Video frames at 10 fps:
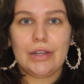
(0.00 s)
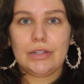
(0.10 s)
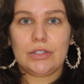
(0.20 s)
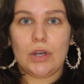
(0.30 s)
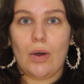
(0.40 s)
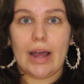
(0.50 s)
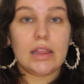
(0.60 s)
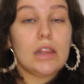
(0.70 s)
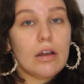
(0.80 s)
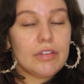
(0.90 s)
So I
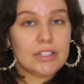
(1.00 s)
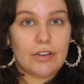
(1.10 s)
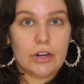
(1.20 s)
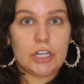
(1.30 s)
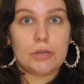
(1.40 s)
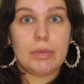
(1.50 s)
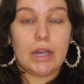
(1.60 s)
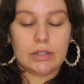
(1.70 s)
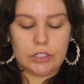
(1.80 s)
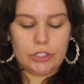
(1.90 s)
love this foundation
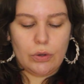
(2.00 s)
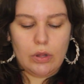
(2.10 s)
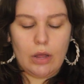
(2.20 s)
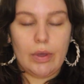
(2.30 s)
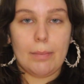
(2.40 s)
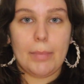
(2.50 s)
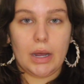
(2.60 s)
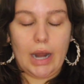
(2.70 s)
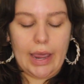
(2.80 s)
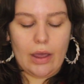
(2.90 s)
because it's so glowy,
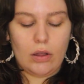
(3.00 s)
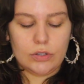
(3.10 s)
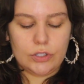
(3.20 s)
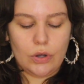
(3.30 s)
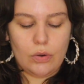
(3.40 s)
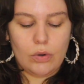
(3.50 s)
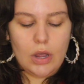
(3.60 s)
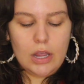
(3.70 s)
but I also,